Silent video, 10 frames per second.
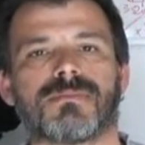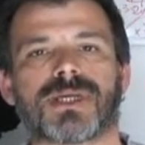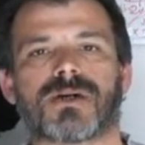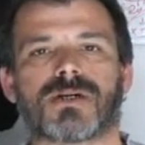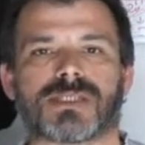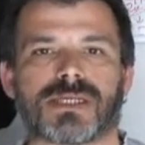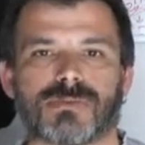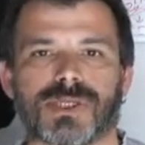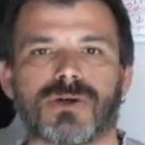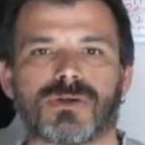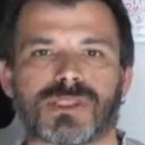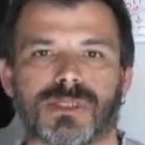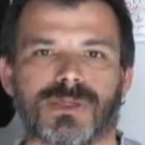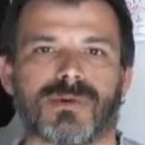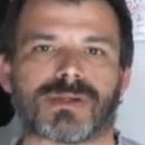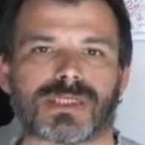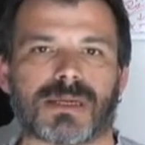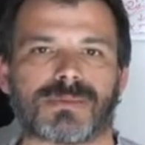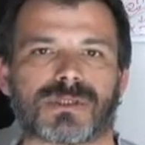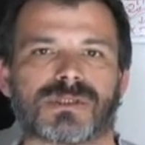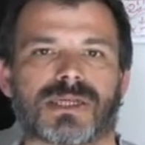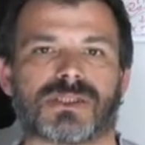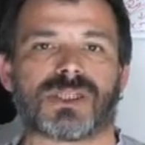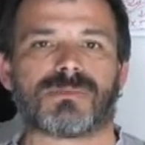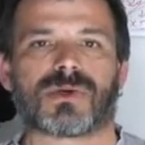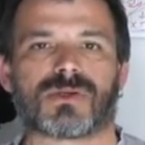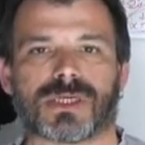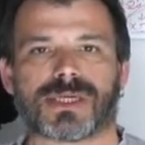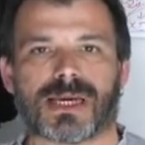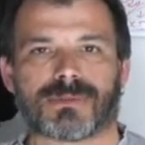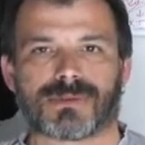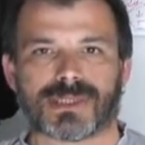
because as we know, CB1 receptors are G protein coupled